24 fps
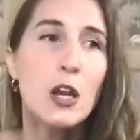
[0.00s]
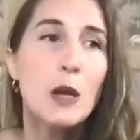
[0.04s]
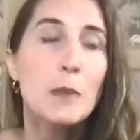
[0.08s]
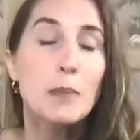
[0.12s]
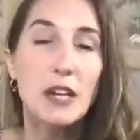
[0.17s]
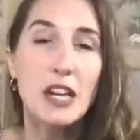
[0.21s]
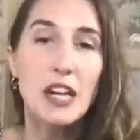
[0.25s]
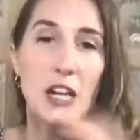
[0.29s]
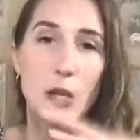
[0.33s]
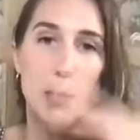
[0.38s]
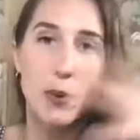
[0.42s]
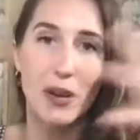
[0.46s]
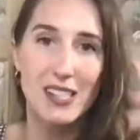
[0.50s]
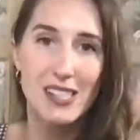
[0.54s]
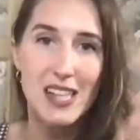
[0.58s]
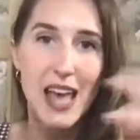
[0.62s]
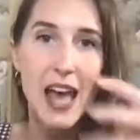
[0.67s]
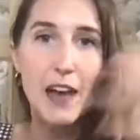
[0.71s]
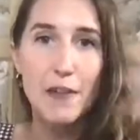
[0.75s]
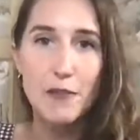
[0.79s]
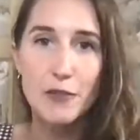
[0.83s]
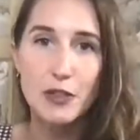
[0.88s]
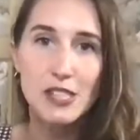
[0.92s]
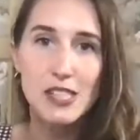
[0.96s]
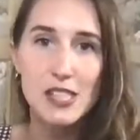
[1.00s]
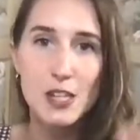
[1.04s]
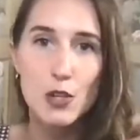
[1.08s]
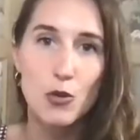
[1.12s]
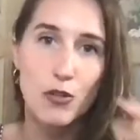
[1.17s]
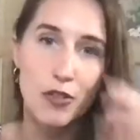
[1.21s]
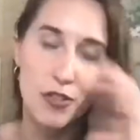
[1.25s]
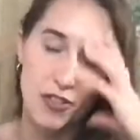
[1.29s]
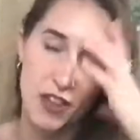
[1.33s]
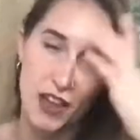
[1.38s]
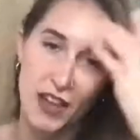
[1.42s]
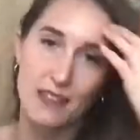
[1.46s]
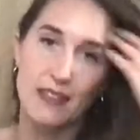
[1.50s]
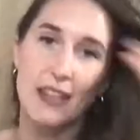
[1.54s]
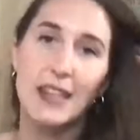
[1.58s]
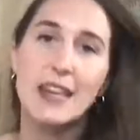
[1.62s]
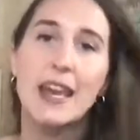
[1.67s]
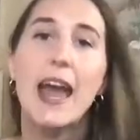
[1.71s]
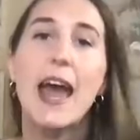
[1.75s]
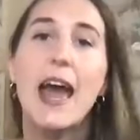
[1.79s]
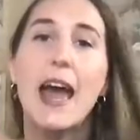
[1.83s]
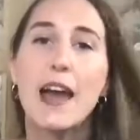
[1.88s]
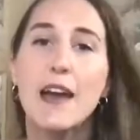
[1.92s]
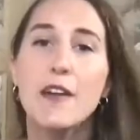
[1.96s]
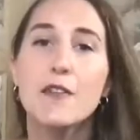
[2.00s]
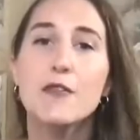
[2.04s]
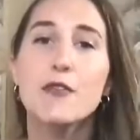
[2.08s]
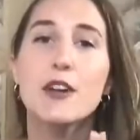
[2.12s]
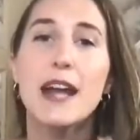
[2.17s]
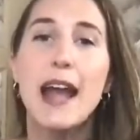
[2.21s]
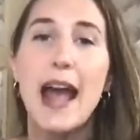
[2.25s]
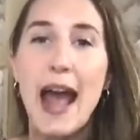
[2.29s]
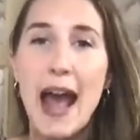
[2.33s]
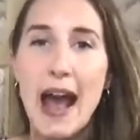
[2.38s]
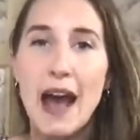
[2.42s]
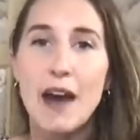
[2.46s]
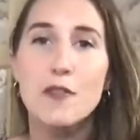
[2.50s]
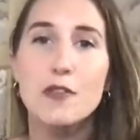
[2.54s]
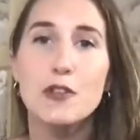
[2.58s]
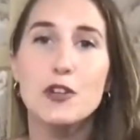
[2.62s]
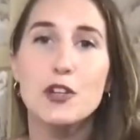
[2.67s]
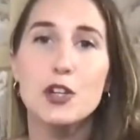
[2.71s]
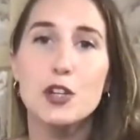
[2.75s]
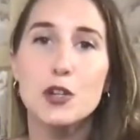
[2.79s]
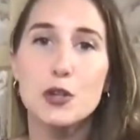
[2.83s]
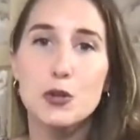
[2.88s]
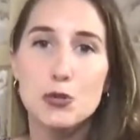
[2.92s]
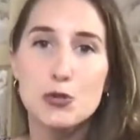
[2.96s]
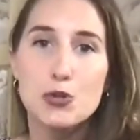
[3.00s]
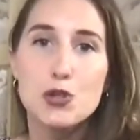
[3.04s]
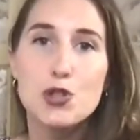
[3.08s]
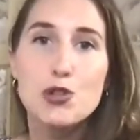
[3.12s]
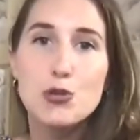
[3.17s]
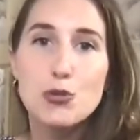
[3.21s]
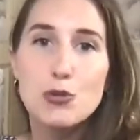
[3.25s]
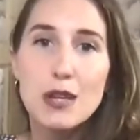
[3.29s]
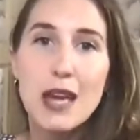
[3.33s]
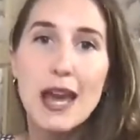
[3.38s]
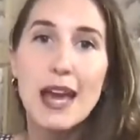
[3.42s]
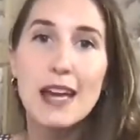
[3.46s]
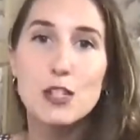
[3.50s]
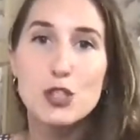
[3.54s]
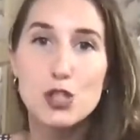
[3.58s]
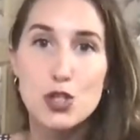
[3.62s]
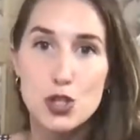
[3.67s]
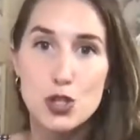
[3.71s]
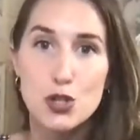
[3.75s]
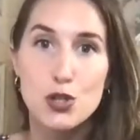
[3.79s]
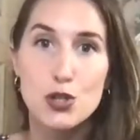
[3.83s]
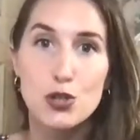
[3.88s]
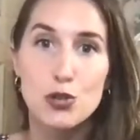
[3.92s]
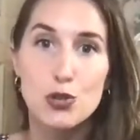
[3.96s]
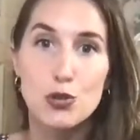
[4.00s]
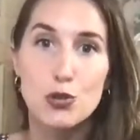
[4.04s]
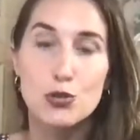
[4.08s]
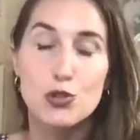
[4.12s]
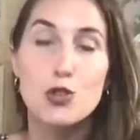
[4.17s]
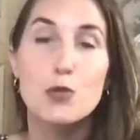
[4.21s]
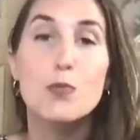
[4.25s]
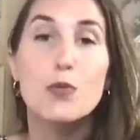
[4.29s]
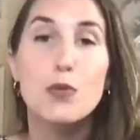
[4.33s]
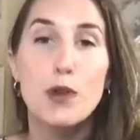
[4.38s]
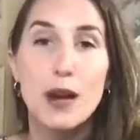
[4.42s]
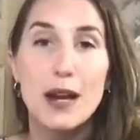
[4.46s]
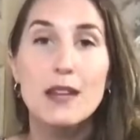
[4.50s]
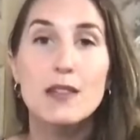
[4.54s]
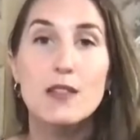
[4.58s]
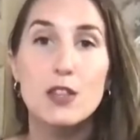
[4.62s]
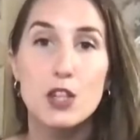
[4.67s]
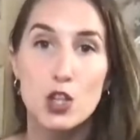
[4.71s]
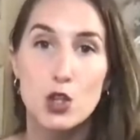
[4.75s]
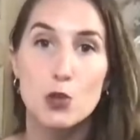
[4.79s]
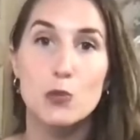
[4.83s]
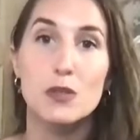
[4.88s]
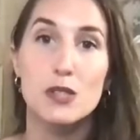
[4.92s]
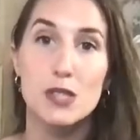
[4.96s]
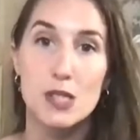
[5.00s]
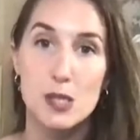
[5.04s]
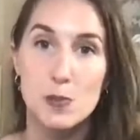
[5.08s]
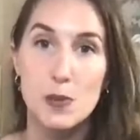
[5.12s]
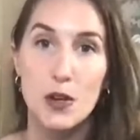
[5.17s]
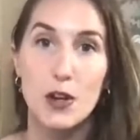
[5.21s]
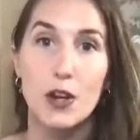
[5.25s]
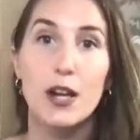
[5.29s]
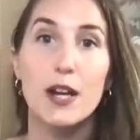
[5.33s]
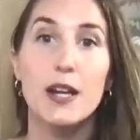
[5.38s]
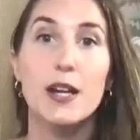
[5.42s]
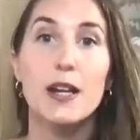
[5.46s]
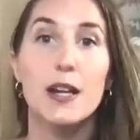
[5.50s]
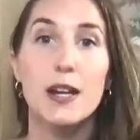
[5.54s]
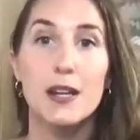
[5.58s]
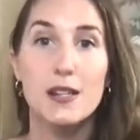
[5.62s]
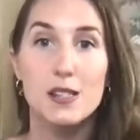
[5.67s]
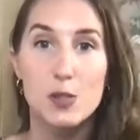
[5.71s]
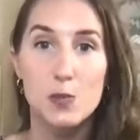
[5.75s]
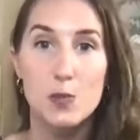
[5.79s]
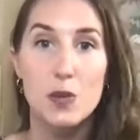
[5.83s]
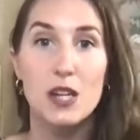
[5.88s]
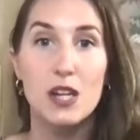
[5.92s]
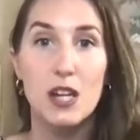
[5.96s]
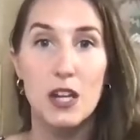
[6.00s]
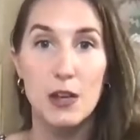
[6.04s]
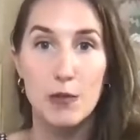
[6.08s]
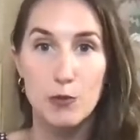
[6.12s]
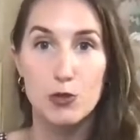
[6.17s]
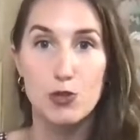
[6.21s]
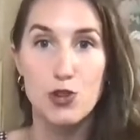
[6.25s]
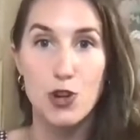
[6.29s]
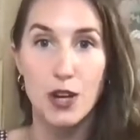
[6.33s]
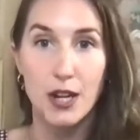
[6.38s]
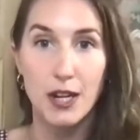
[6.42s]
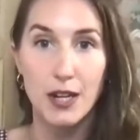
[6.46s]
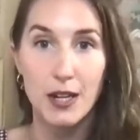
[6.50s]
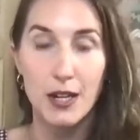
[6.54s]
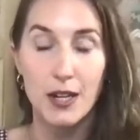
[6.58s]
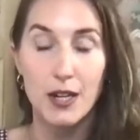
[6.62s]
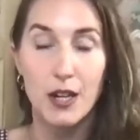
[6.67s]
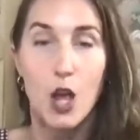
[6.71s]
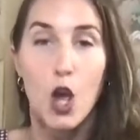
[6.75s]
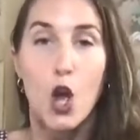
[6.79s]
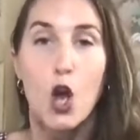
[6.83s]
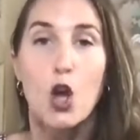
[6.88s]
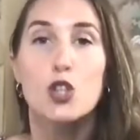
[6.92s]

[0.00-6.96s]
But anyways, every single thing, like every avenue to get to break the human spirit is being infiltrated.